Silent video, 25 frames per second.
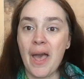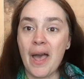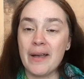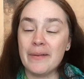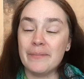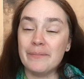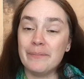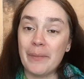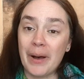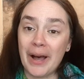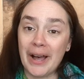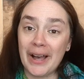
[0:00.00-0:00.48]

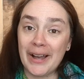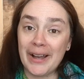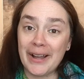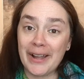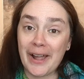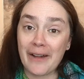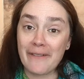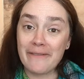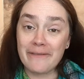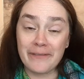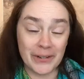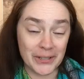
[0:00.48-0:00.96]
My
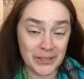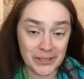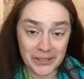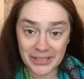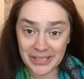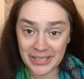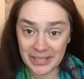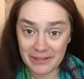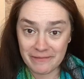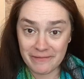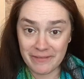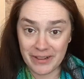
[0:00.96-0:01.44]

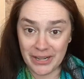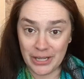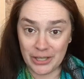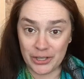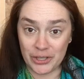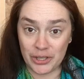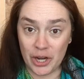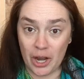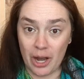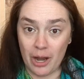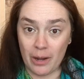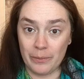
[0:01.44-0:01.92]
first
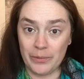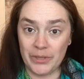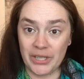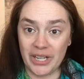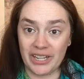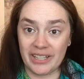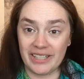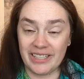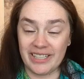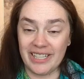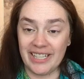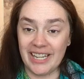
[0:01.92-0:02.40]
finished
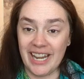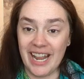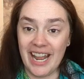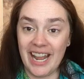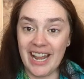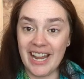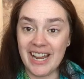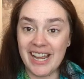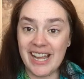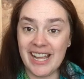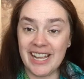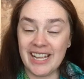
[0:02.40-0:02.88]
object
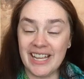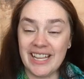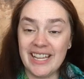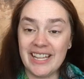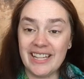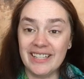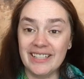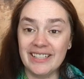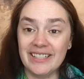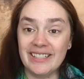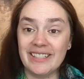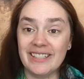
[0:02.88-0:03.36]
today
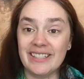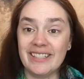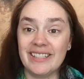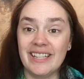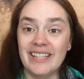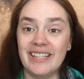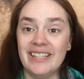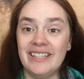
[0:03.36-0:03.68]
is